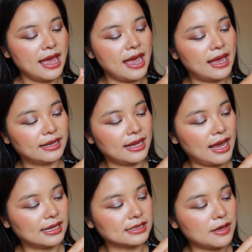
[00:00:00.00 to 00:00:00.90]
and it
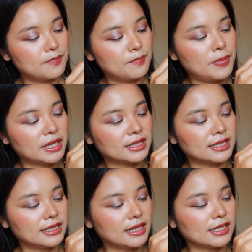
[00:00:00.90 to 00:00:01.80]
has a
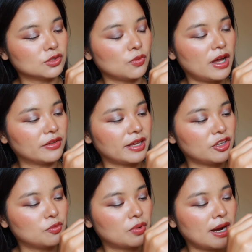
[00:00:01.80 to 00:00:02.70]
button as well that
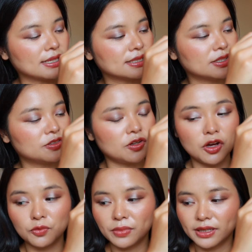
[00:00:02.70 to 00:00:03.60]
you press to
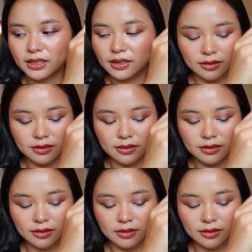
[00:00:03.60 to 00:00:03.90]
open.